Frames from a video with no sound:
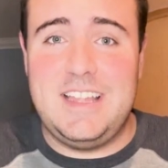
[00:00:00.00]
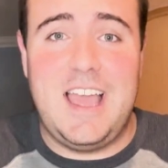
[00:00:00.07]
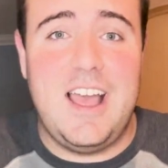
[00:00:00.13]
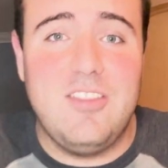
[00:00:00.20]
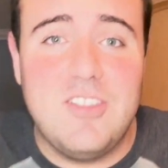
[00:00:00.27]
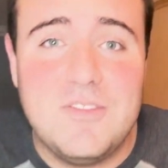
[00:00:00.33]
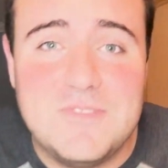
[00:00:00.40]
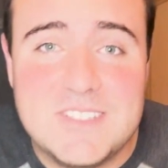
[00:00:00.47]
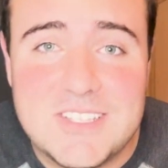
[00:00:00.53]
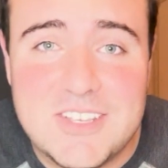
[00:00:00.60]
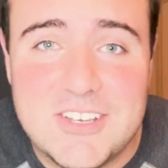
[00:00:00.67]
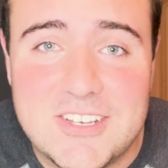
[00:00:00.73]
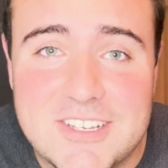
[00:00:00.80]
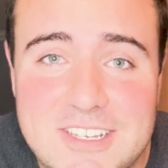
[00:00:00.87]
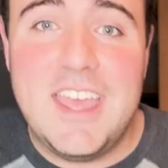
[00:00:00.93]
I love to
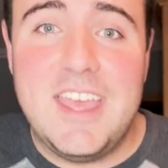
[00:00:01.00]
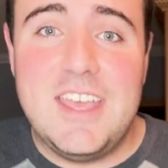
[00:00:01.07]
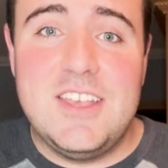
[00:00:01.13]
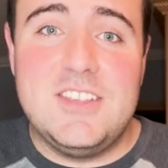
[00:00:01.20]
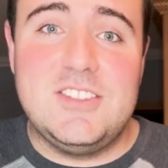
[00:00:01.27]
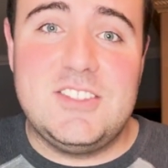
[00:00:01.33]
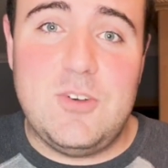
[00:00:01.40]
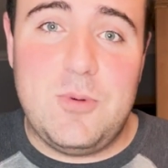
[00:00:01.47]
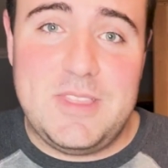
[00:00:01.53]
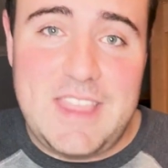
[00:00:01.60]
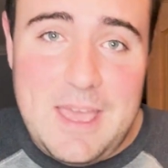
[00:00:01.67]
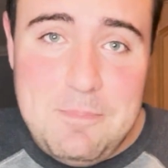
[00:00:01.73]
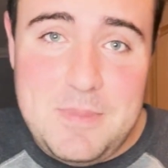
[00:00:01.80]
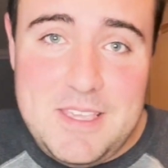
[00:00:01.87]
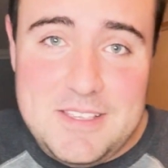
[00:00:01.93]
cook. So with
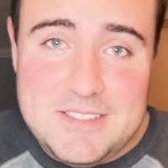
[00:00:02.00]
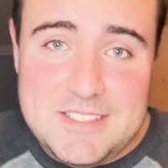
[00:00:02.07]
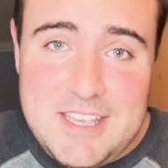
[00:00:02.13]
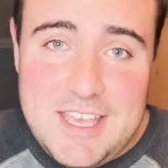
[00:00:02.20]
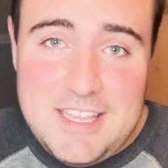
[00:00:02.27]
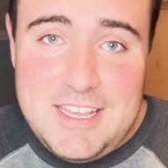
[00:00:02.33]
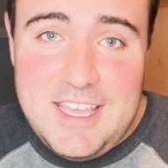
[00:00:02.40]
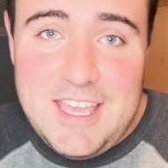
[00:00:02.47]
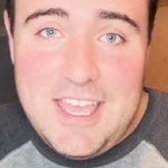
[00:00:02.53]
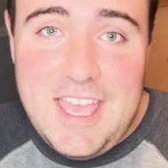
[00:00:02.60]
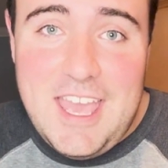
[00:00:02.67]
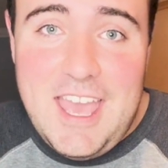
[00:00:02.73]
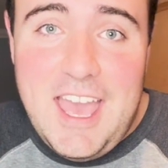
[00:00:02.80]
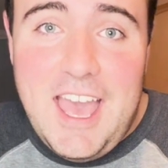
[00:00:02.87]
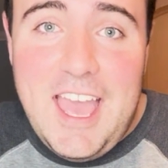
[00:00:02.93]
that being said,
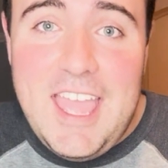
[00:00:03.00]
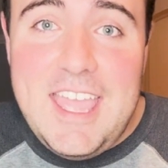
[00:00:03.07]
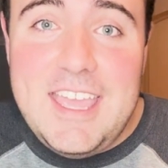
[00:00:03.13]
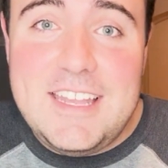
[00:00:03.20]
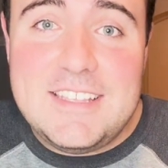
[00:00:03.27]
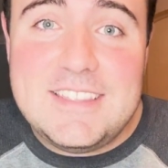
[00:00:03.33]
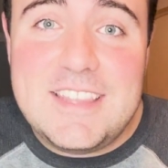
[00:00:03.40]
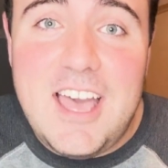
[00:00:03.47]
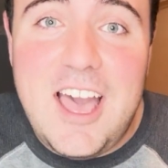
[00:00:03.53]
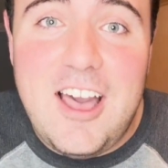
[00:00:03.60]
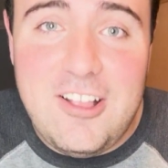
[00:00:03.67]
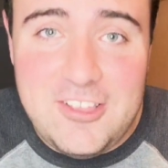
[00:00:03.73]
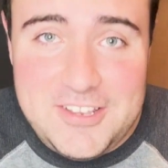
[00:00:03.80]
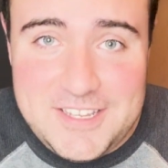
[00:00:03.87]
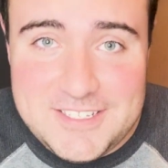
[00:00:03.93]
it is the
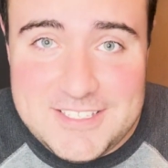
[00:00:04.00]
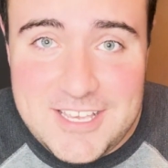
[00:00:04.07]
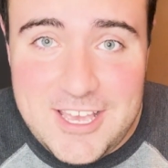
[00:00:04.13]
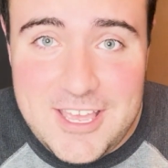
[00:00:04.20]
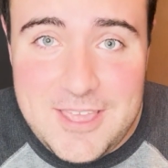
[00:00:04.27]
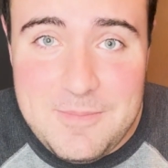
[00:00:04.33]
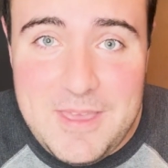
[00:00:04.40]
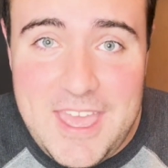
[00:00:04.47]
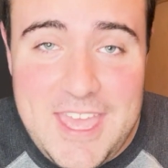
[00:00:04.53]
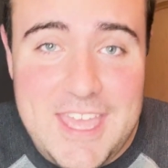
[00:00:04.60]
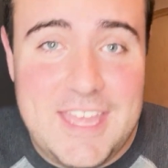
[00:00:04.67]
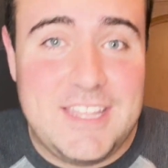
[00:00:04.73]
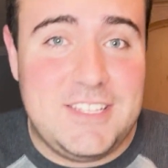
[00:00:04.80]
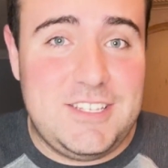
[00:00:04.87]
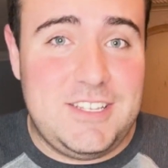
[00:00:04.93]
holiday time,
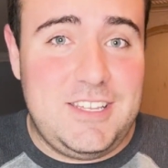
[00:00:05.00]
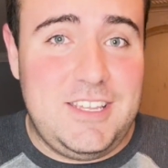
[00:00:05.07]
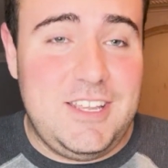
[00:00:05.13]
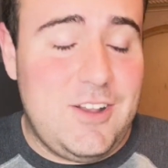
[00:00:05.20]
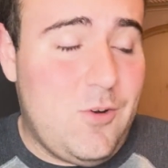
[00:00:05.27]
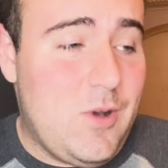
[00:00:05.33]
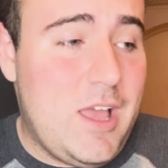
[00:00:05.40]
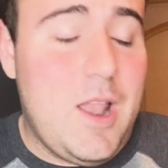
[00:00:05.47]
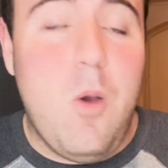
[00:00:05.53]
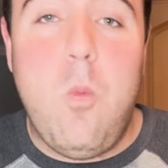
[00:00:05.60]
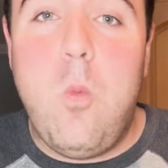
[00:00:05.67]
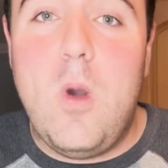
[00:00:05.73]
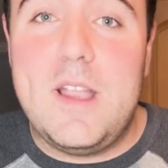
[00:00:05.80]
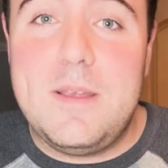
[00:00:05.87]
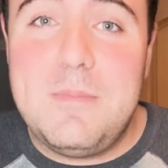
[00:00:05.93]
and you know what?
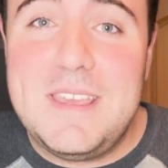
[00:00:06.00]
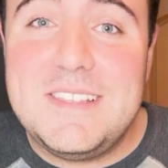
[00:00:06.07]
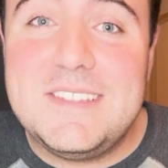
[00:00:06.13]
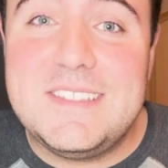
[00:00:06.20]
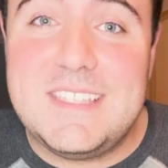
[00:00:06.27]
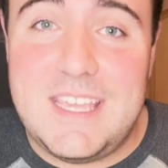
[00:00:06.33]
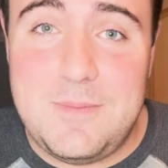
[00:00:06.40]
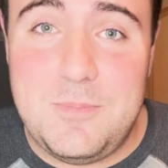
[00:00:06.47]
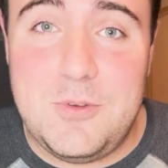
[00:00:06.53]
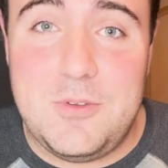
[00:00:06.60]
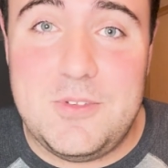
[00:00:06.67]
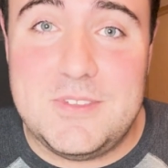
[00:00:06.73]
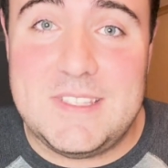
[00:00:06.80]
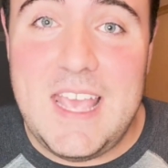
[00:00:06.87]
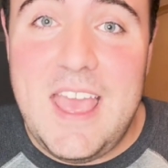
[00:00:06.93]
One of my
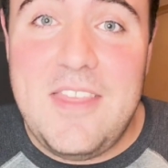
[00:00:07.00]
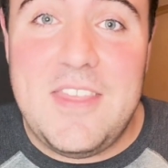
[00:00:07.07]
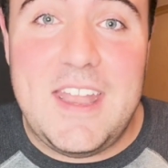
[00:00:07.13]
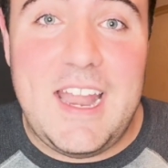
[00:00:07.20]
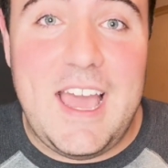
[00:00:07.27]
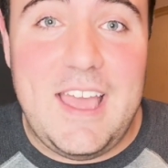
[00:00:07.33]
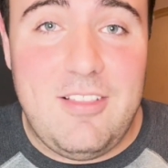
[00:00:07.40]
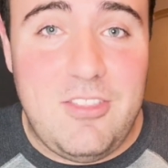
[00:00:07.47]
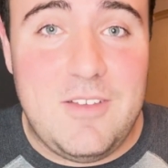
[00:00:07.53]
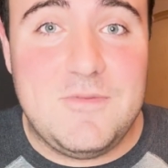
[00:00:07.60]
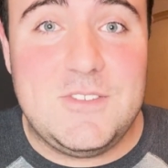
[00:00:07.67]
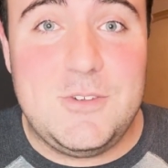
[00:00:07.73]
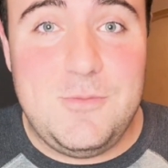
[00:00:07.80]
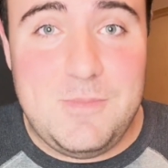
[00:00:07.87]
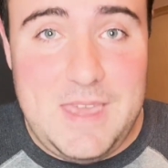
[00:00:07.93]
staples that I love
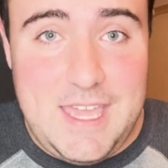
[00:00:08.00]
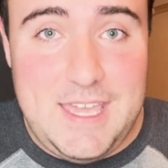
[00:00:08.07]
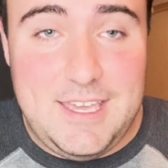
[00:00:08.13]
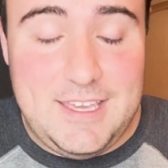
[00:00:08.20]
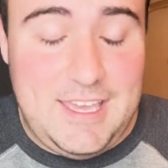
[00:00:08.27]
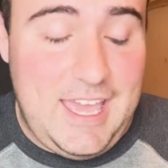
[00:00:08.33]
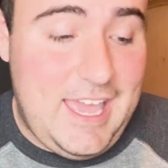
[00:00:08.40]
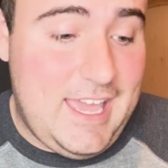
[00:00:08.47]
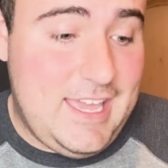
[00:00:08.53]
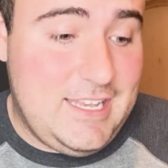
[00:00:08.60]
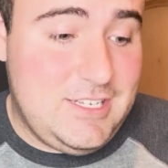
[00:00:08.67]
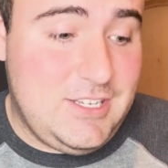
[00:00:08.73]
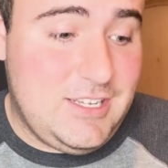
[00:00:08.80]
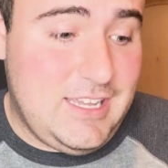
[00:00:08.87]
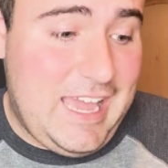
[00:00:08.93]
to make,
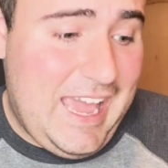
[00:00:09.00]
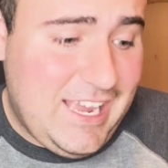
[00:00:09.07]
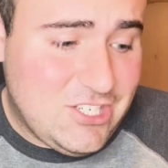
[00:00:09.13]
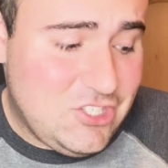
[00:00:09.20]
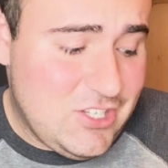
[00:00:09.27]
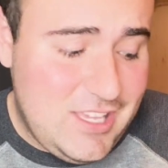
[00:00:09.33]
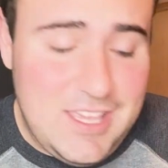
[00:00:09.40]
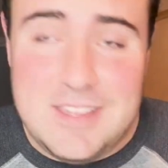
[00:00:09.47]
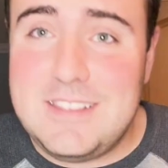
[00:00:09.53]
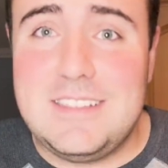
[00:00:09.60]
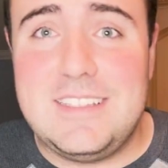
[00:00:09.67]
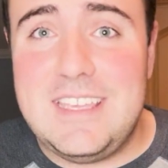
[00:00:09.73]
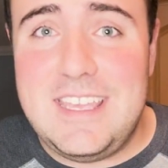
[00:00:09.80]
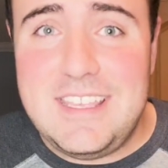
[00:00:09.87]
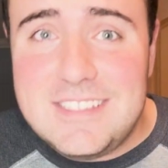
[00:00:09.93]
and actually it
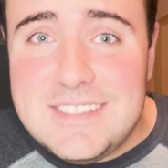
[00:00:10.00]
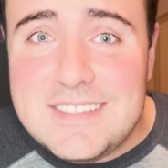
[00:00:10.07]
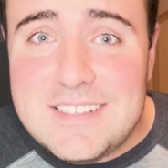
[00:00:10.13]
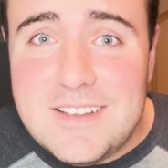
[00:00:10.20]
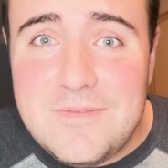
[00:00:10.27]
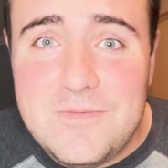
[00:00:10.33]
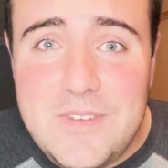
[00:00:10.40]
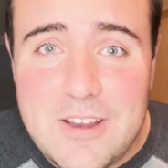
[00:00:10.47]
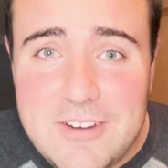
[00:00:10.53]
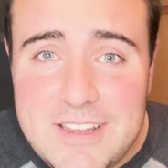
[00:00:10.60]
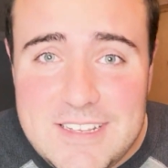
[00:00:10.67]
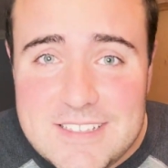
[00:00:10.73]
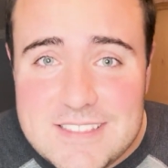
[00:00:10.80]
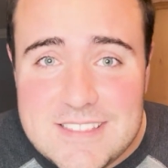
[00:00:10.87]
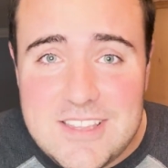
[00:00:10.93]
is very
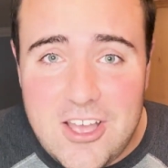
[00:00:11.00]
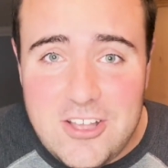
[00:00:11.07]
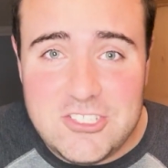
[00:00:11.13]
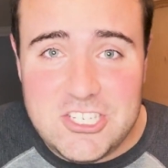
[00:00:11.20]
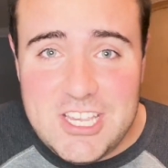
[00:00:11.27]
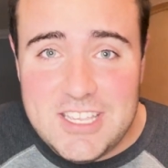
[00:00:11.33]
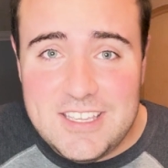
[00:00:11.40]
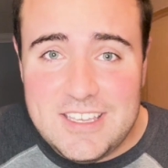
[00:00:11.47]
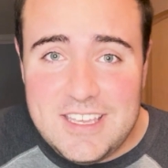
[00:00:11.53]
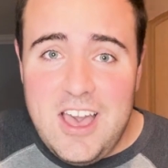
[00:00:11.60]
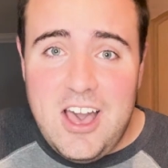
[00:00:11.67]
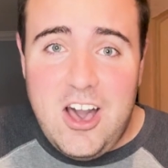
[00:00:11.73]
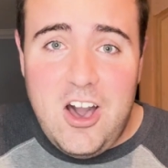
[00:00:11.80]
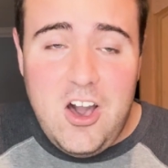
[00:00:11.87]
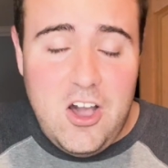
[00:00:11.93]
nostalgic,
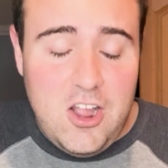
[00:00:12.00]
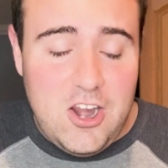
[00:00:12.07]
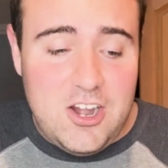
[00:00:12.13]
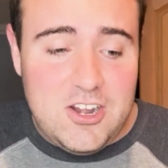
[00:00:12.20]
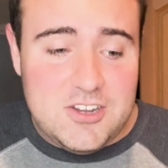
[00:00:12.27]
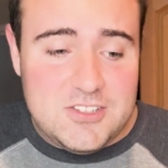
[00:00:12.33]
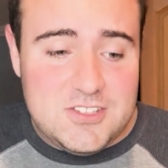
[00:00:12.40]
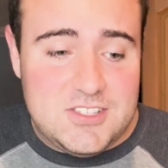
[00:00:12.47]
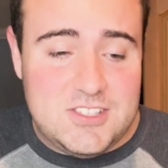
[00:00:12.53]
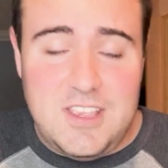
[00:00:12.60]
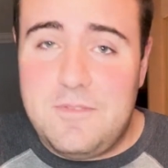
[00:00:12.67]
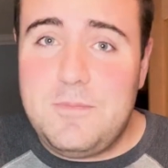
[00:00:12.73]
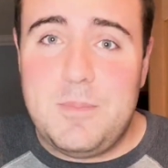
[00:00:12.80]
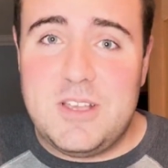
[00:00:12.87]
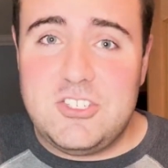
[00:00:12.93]
are
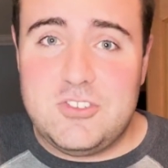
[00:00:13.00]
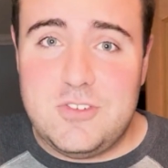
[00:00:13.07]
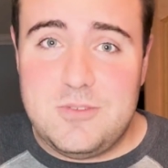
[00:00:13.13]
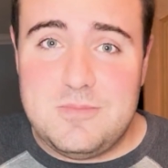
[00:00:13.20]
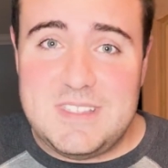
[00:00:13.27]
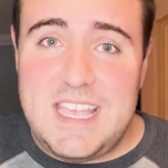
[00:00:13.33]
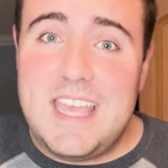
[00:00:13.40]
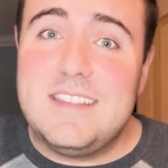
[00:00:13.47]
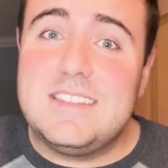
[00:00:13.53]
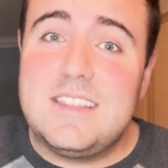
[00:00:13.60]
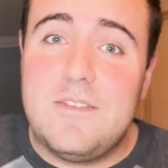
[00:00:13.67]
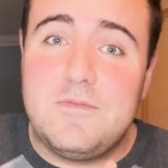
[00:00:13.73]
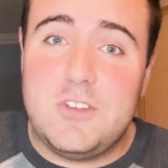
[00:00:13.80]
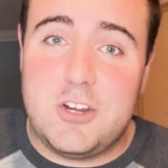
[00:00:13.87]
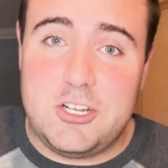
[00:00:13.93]
stuffed mushrooms and
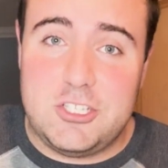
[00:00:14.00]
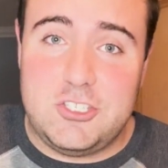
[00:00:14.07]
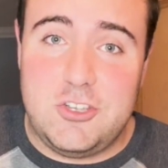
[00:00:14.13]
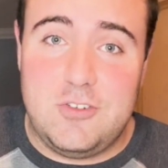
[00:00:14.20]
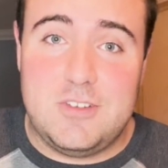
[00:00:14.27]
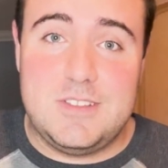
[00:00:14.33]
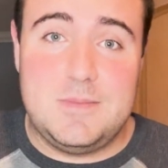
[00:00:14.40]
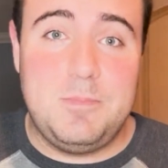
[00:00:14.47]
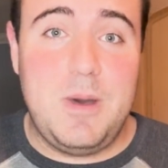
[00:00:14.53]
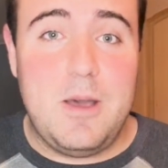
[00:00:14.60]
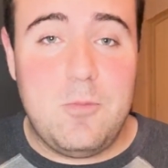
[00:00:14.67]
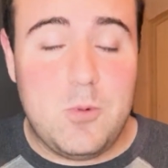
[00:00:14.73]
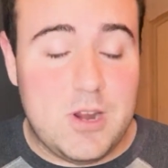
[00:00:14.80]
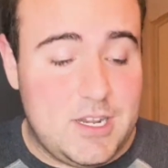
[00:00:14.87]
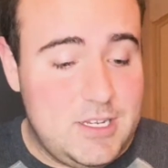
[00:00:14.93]
stuffed artichokes,
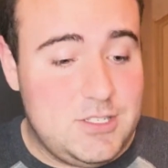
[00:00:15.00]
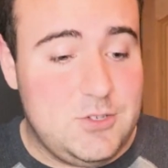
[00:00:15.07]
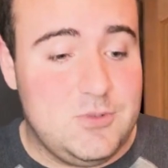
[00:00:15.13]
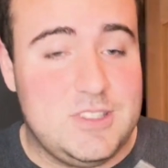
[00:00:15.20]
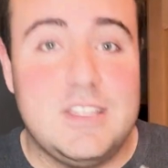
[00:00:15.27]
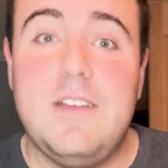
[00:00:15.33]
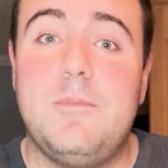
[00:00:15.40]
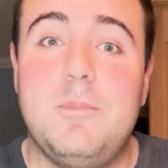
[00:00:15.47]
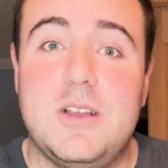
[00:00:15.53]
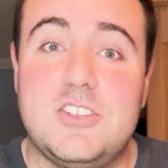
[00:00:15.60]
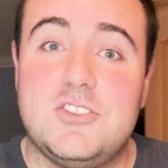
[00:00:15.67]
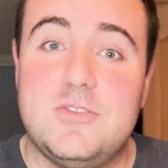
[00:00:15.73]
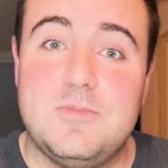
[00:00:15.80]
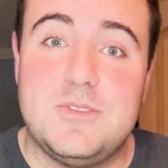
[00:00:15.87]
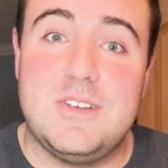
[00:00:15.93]
but we're gonna do a stuffed
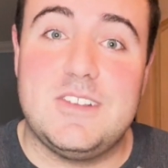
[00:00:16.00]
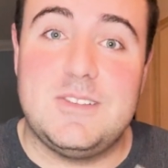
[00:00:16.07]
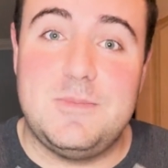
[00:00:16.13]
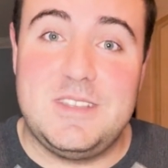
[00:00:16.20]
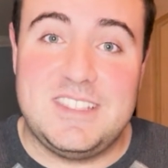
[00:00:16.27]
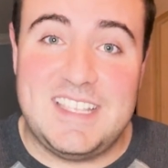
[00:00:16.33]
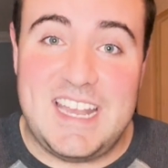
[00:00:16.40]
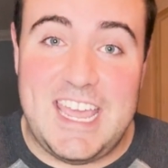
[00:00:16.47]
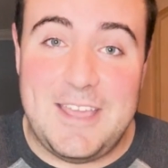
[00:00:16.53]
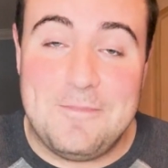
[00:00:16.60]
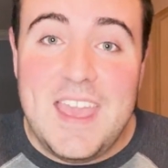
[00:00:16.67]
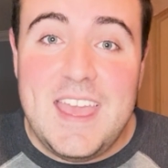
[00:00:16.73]
mushrooms recipe today.